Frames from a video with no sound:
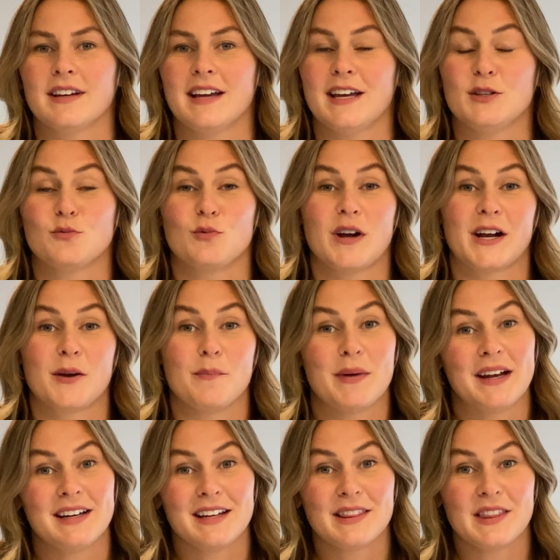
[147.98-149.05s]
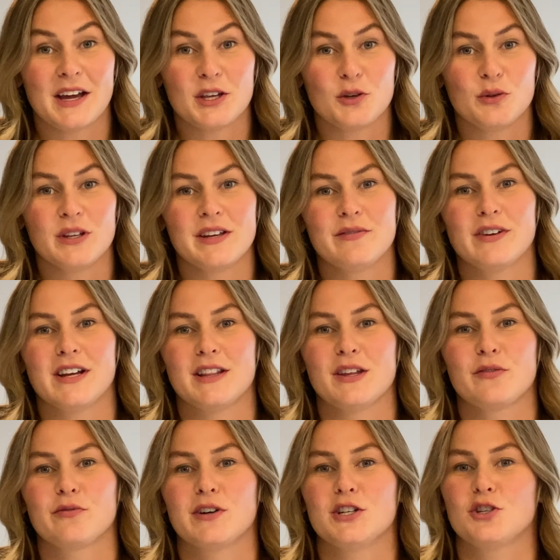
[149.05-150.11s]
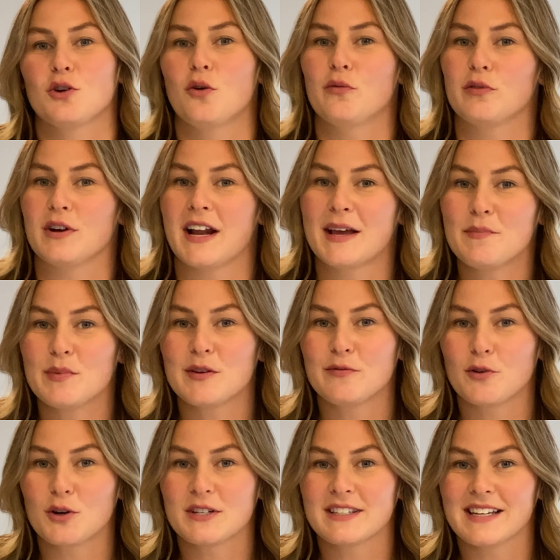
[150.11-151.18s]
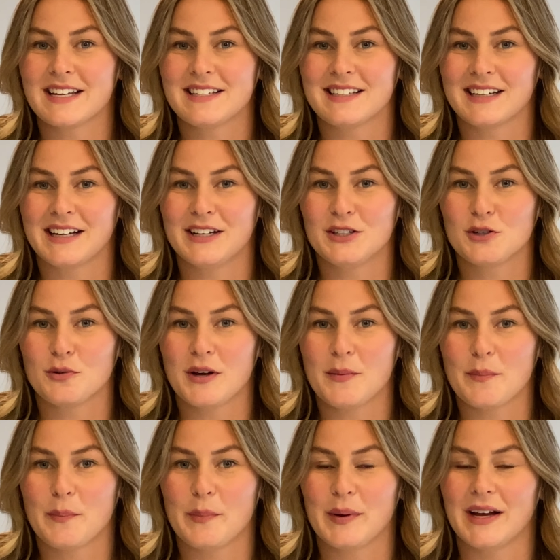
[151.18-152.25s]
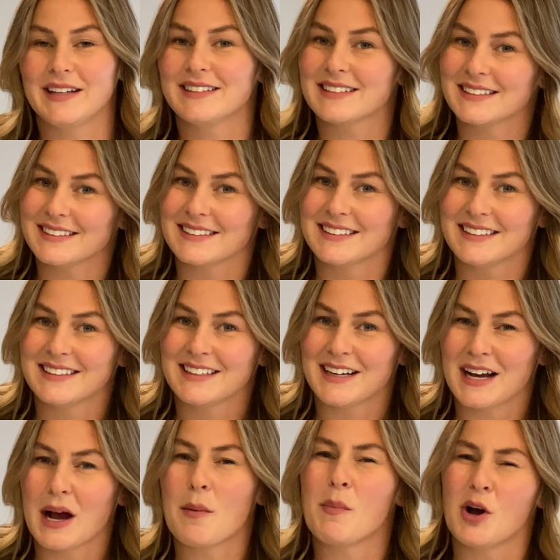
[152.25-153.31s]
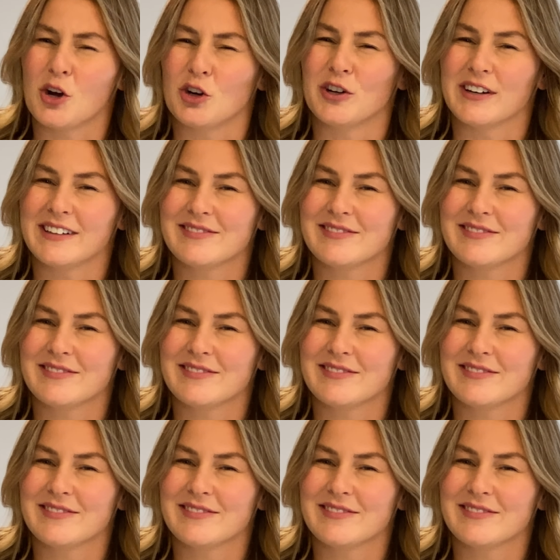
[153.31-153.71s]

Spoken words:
It's recommended that you leave it in the fridge overnight before slicing into it, but I'm hungry.